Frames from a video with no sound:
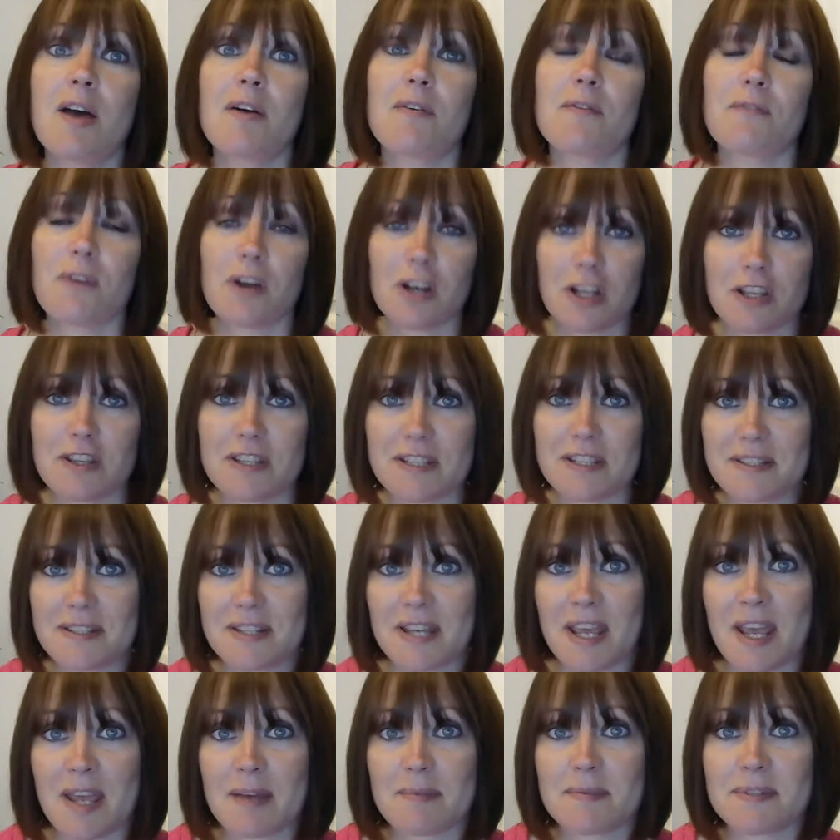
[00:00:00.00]
Follow these
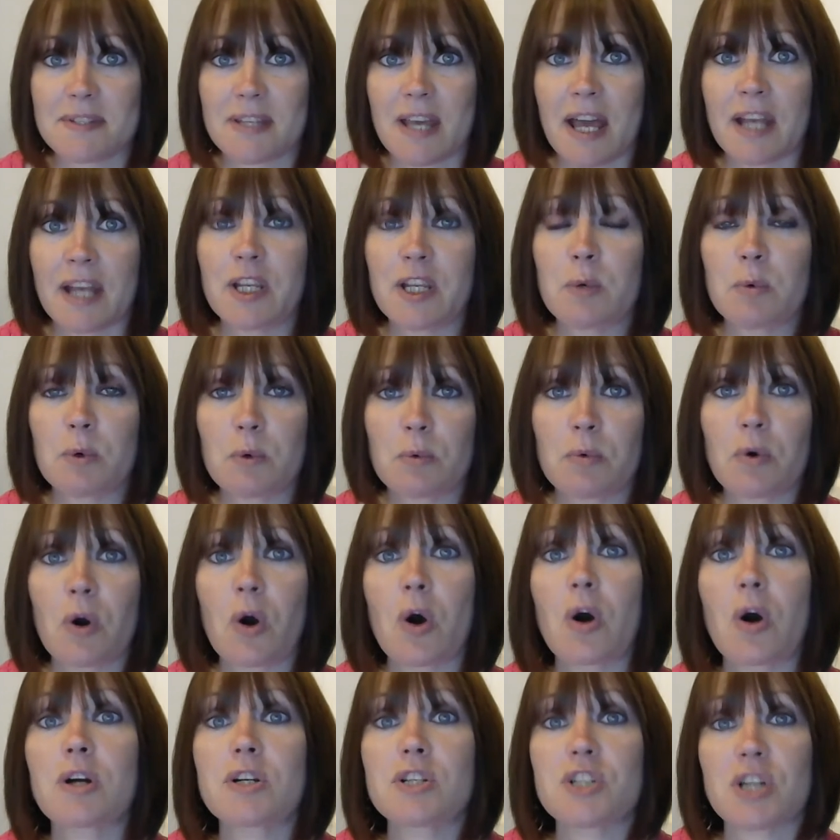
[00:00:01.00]
tips and you will
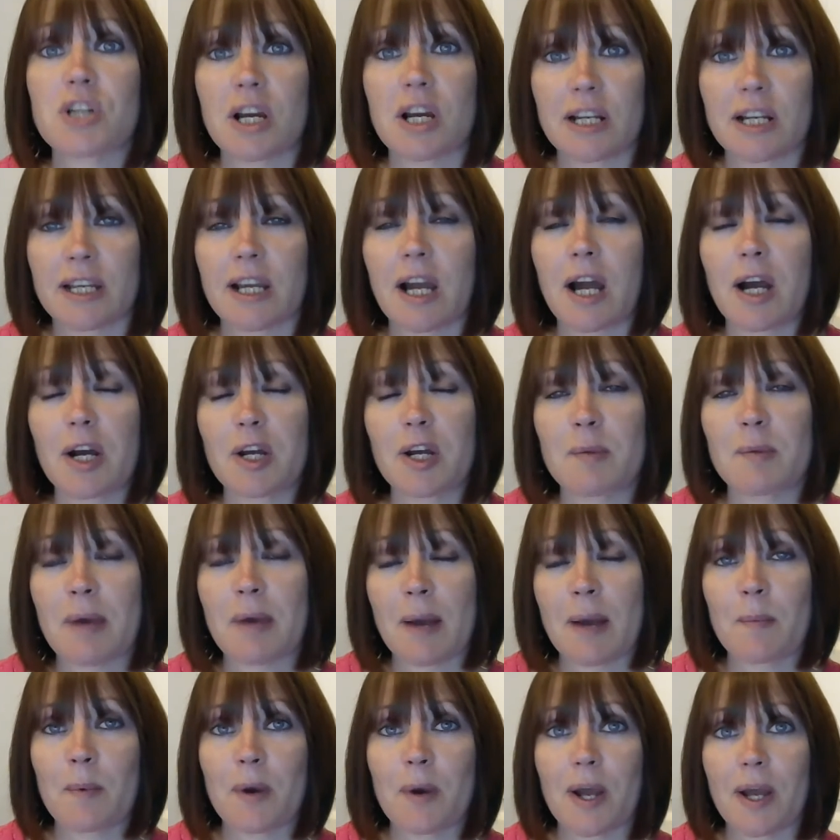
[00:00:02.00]
rock juggling home
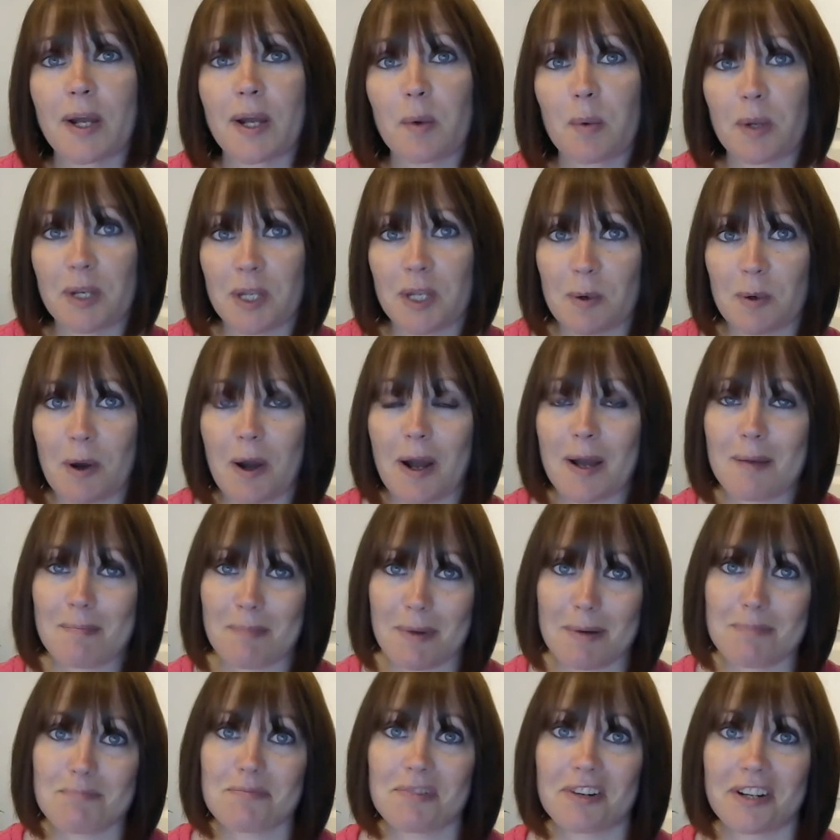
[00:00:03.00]
and work when you are a
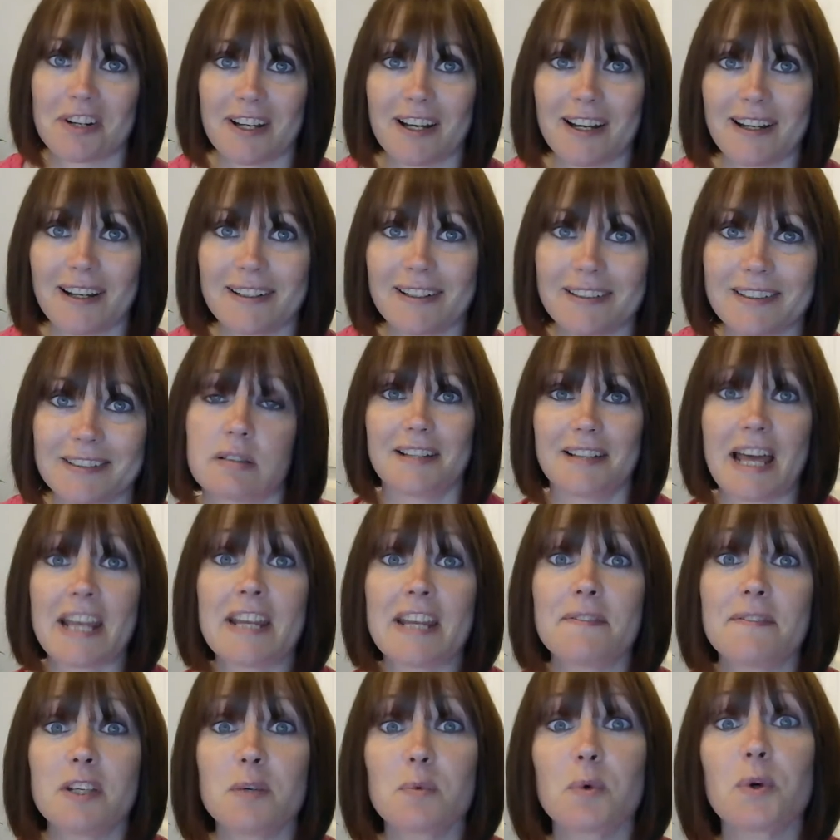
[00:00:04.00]
mompreneur.
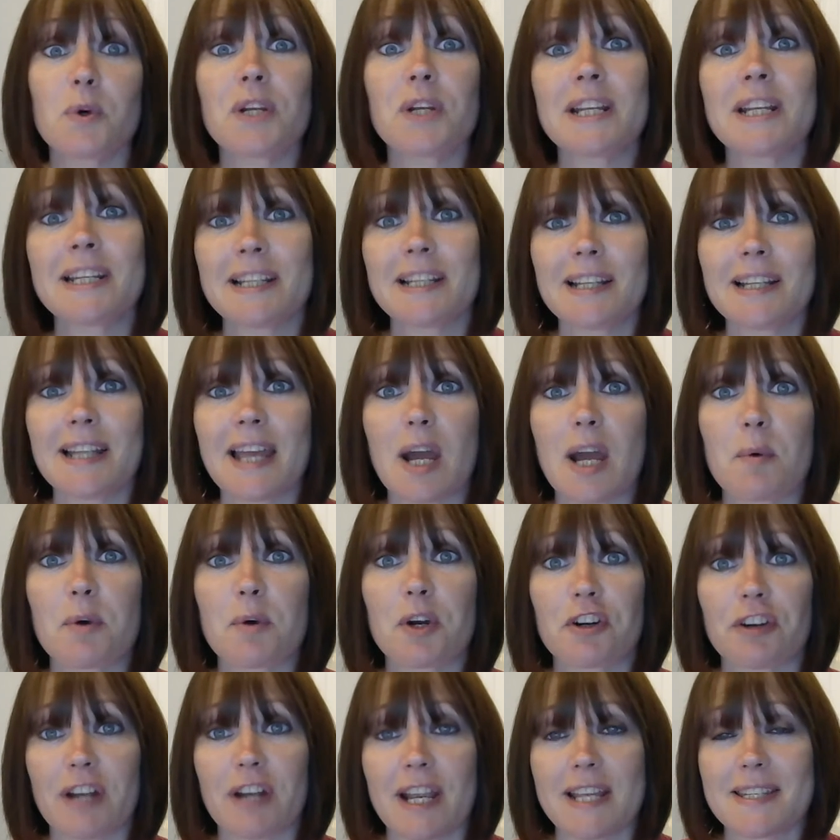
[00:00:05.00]
And if you want a little help
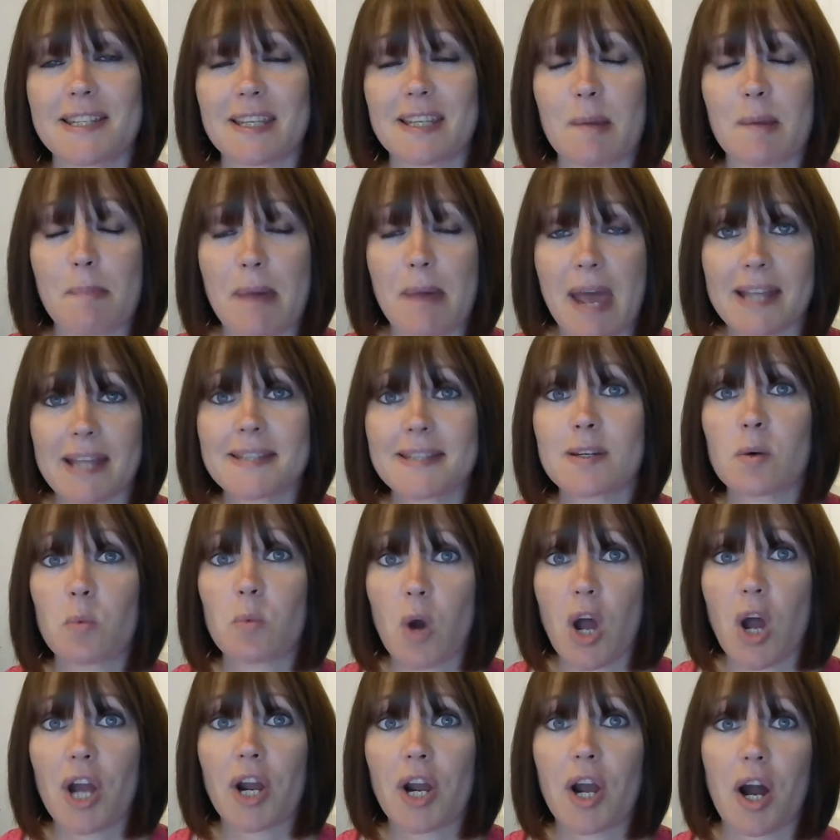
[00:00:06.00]
creating a better
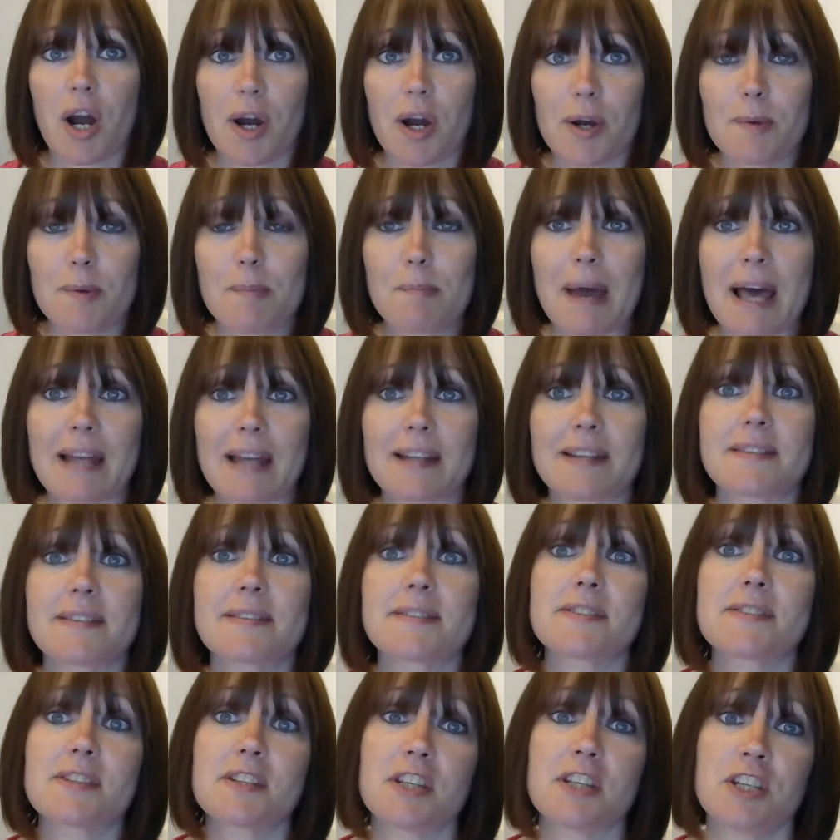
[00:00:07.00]
work-home
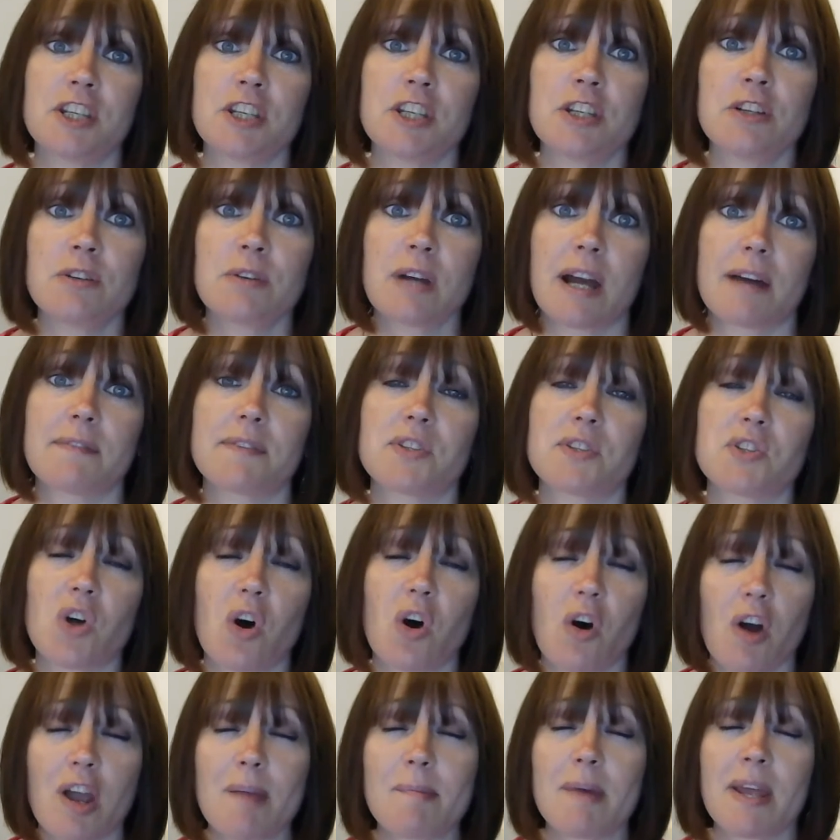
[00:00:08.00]
balance so that you have the
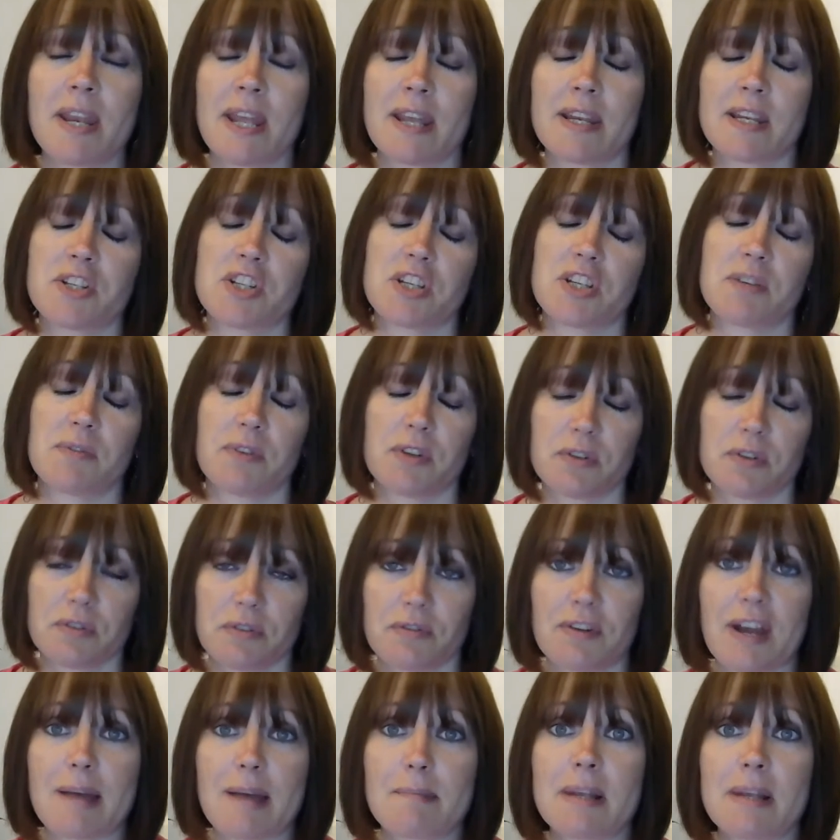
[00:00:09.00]
time and energy for your
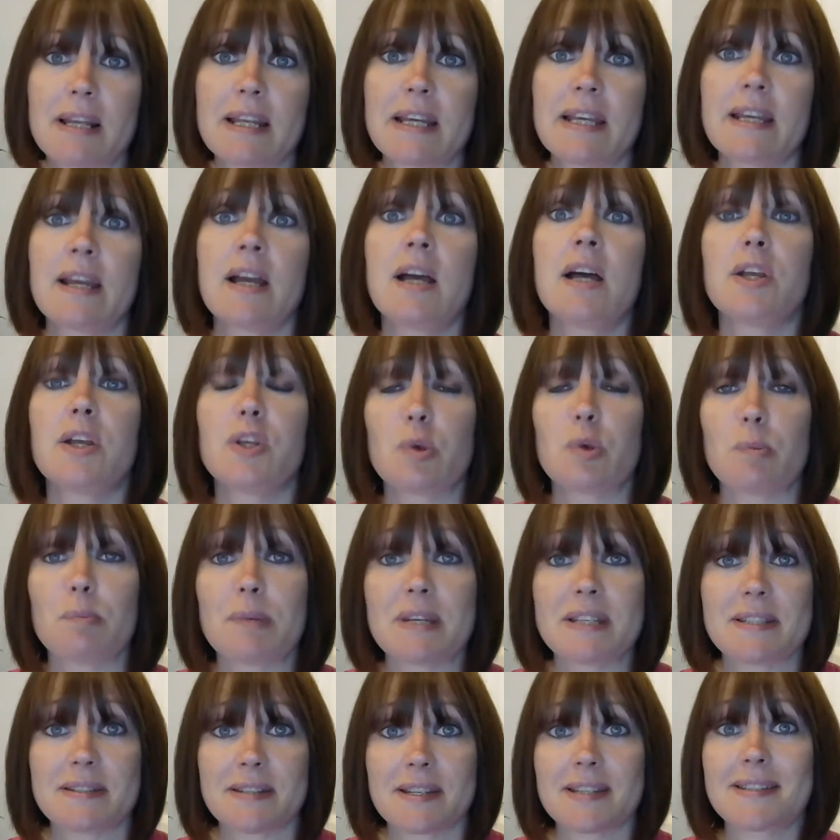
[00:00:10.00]
family, your
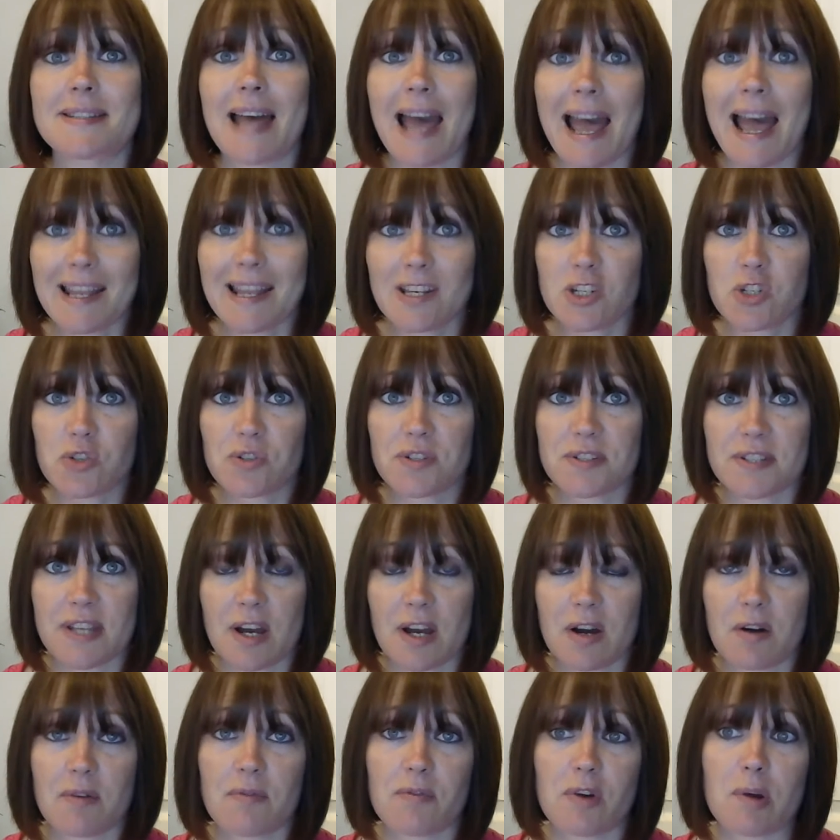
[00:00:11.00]
business, and
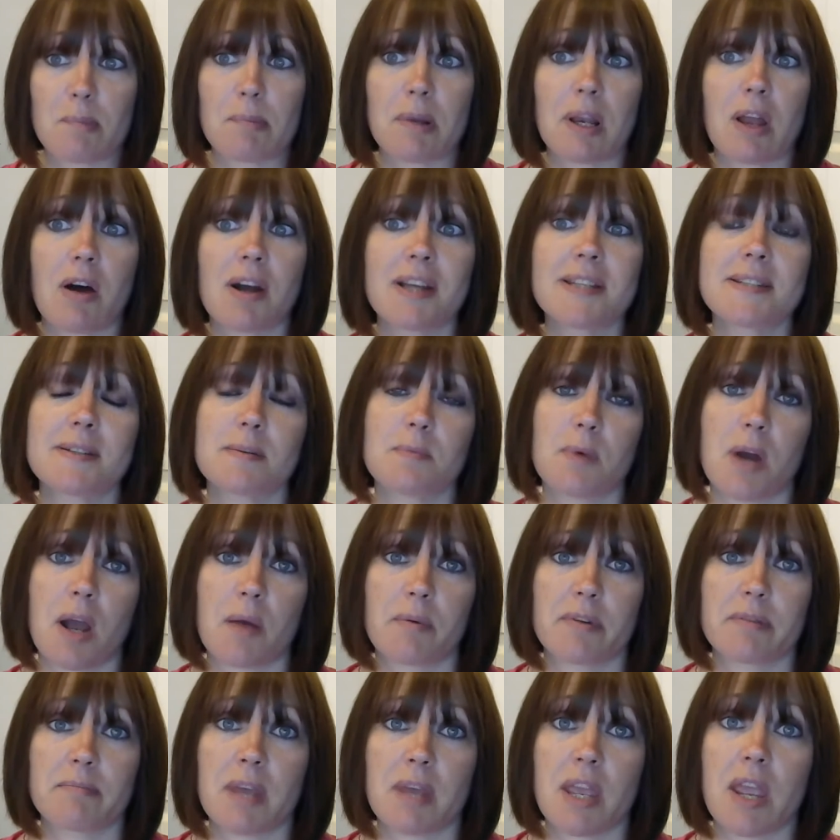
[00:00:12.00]
yourself, apply to work
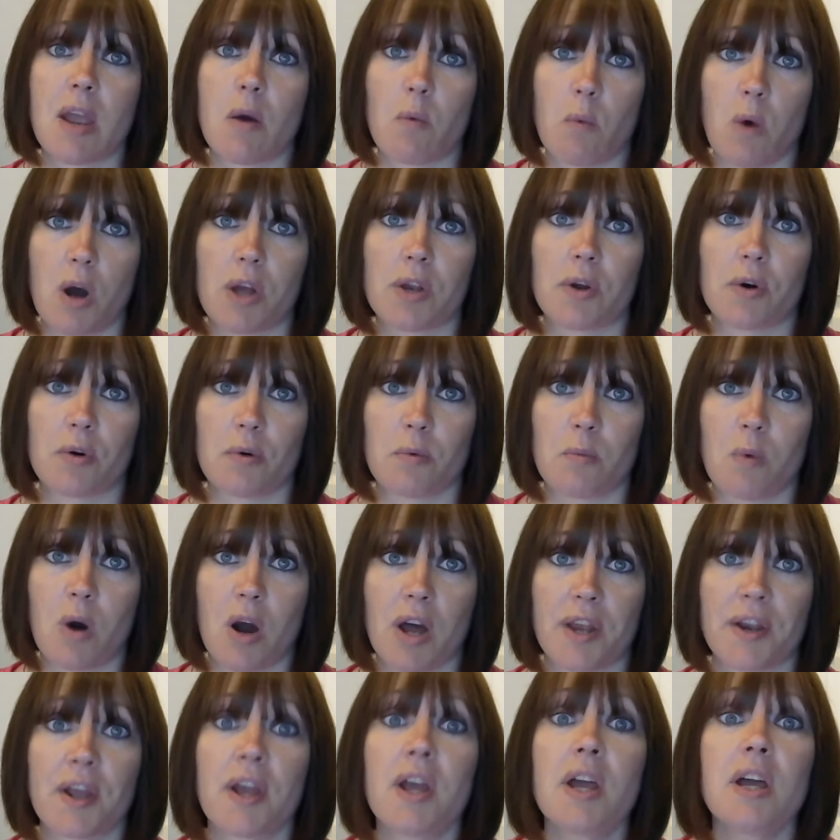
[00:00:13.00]
with me
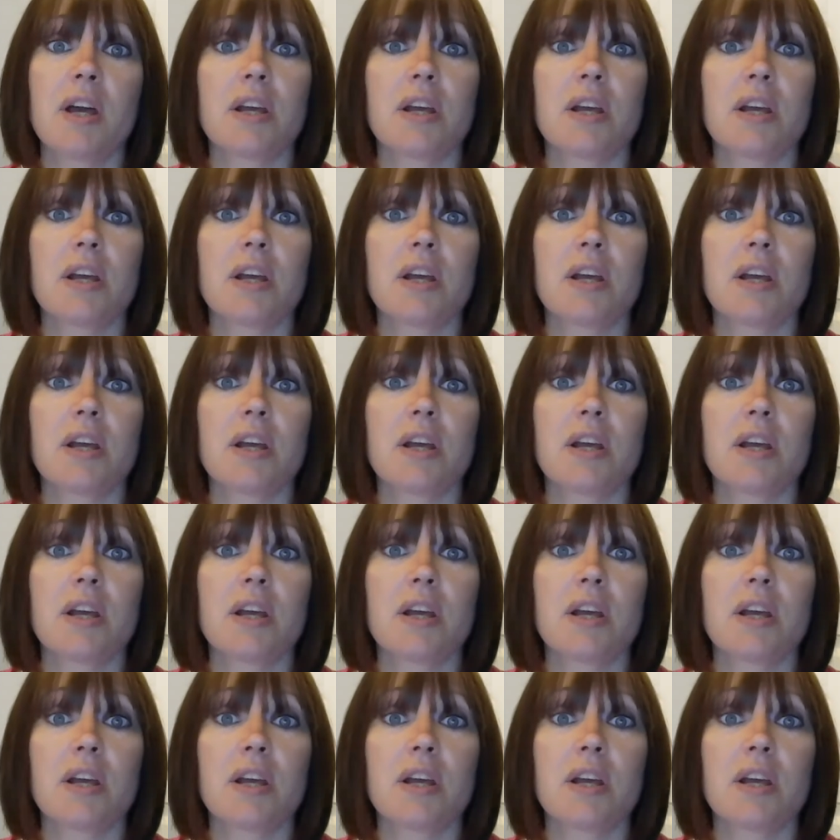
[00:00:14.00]
one-on-one.